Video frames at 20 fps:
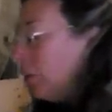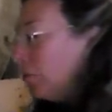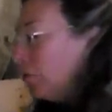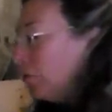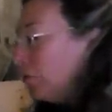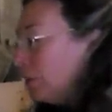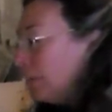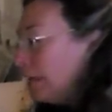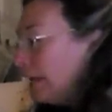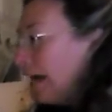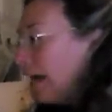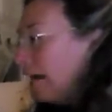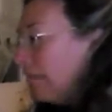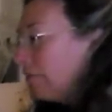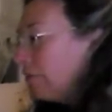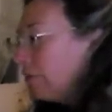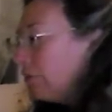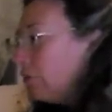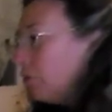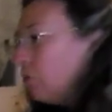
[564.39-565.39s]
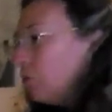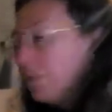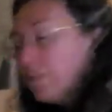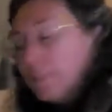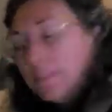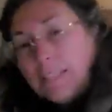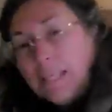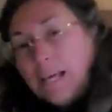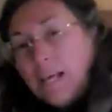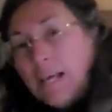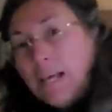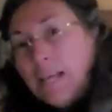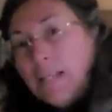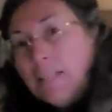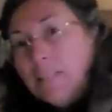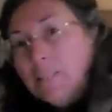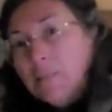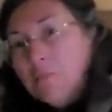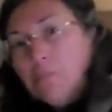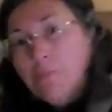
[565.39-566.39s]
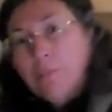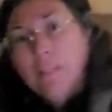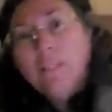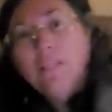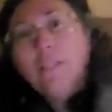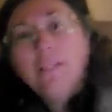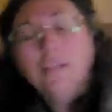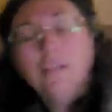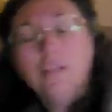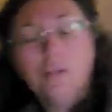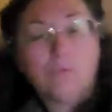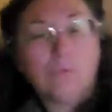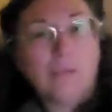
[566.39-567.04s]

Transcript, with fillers: you can have your side be